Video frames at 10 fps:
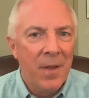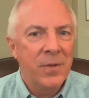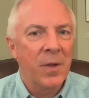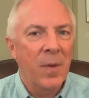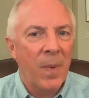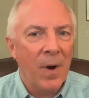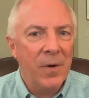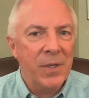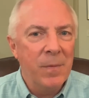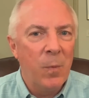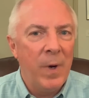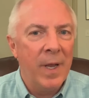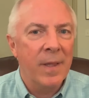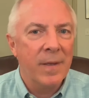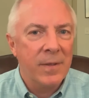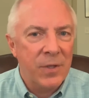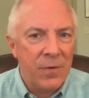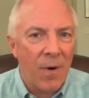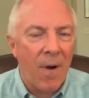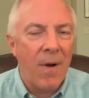So the person with
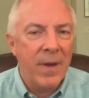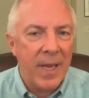strong